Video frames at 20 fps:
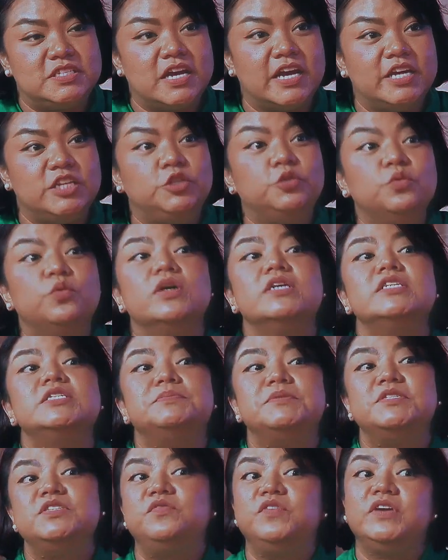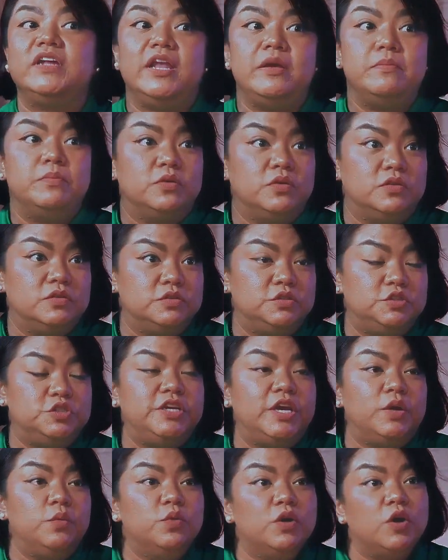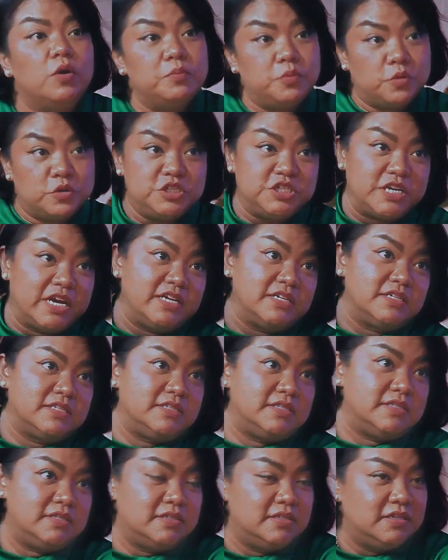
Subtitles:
be signed to a specific label. You can work on projects.